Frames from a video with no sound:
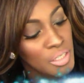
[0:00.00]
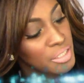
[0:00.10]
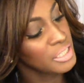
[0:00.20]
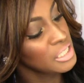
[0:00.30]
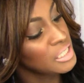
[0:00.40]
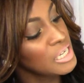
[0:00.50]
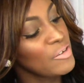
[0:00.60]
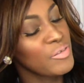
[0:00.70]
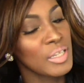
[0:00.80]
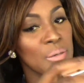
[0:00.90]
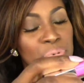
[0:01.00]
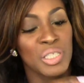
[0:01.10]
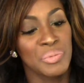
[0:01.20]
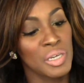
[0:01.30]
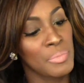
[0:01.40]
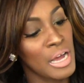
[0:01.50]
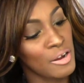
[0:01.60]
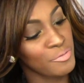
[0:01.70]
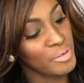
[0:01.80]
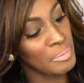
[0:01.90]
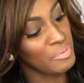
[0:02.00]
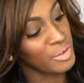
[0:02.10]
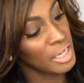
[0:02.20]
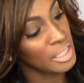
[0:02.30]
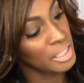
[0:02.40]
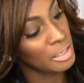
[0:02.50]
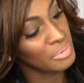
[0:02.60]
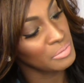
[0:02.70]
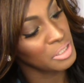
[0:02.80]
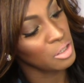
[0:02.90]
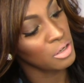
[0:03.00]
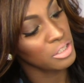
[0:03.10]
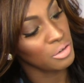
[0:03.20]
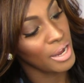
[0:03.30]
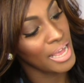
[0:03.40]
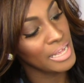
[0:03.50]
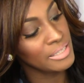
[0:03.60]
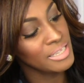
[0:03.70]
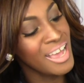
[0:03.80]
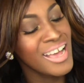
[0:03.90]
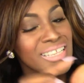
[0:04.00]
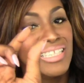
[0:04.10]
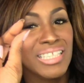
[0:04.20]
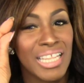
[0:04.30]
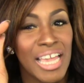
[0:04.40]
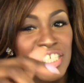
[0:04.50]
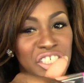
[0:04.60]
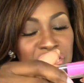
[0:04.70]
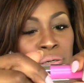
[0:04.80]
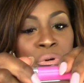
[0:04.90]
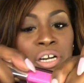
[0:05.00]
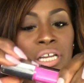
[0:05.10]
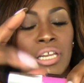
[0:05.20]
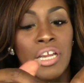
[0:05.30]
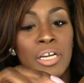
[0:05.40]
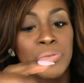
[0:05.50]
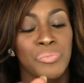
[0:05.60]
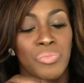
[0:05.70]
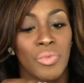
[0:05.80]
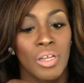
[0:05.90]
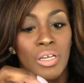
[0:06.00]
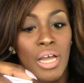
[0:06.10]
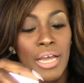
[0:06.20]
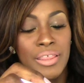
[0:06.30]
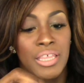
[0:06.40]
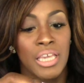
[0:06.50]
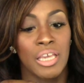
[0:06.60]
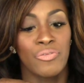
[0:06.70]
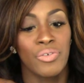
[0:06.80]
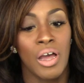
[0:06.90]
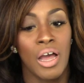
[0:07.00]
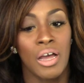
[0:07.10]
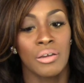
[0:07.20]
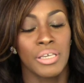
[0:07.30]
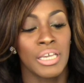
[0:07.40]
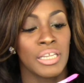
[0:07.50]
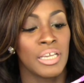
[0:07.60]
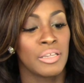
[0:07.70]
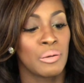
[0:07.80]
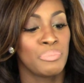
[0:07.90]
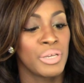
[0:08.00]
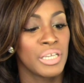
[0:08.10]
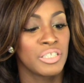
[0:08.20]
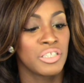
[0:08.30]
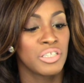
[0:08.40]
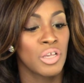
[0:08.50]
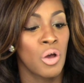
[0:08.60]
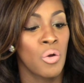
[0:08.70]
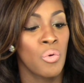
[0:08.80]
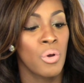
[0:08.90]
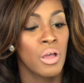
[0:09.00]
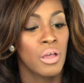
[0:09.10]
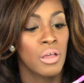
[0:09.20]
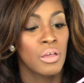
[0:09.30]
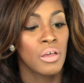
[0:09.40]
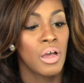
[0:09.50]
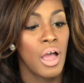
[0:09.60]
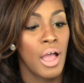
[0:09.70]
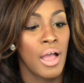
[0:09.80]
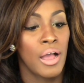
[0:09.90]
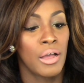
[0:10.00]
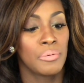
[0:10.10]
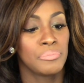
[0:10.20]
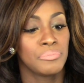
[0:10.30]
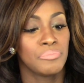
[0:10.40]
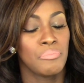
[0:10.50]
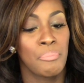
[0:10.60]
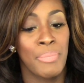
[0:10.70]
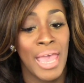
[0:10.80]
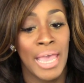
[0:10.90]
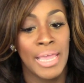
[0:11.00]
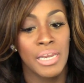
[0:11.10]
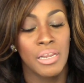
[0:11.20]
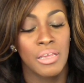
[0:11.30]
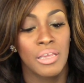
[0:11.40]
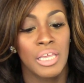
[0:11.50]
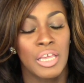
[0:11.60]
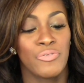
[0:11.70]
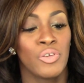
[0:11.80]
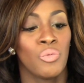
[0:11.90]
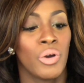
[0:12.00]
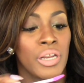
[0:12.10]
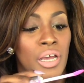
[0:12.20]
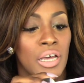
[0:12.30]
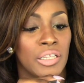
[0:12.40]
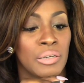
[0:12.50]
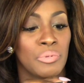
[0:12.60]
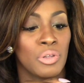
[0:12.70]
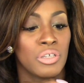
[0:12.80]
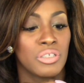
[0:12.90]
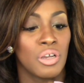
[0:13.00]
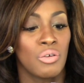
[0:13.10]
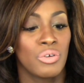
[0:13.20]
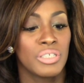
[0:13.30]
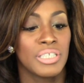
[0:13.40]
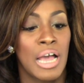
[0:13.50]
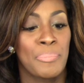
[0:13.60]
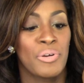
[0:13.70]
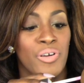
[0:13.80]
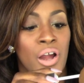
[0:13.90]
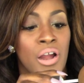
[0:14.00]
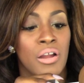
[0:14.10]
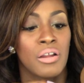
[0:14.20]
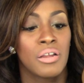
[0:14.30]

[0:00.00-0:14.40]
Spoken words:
She definitely puts me in a mind frame of Candy Yum Yum. She also has slight shimmer in there. I think if Candy Yum Yum being so matte, if you wanted a lip gloss to go on top of her,